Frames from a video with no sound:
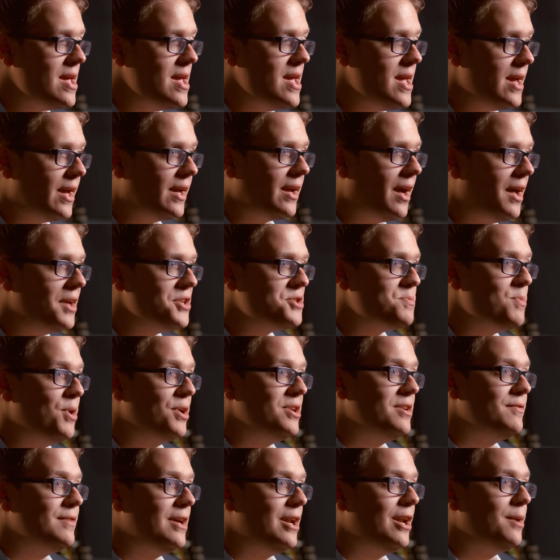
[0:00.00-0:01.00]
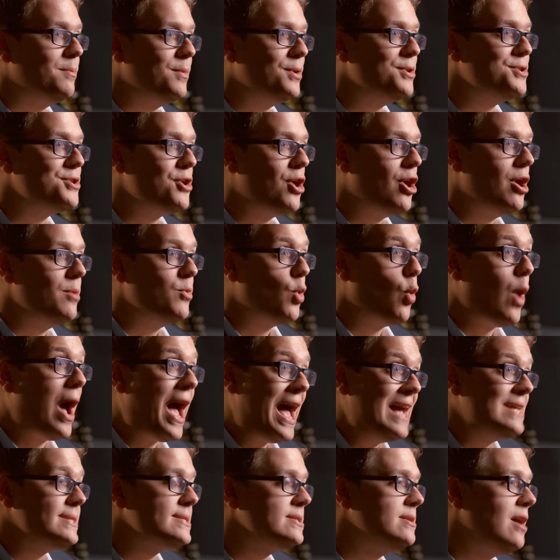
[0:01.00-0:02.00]
it cuts my development time, or
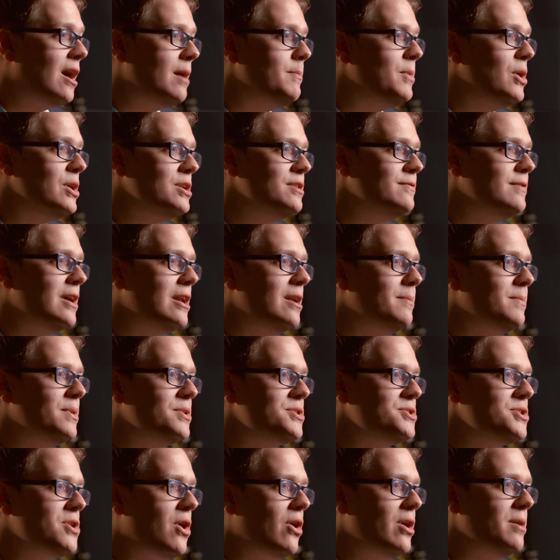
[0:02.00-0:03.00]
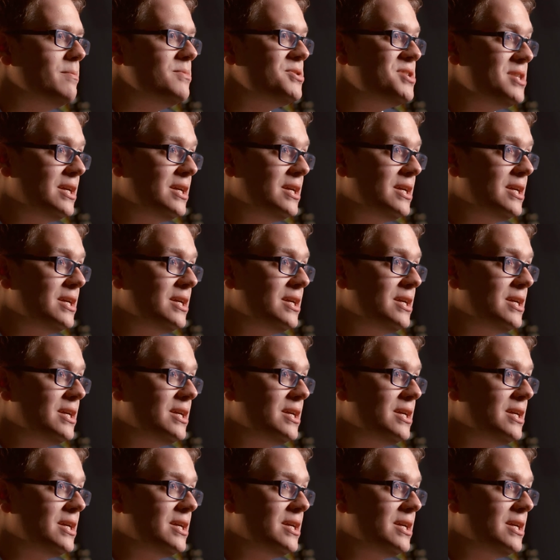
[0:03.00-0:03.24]
has cut my development time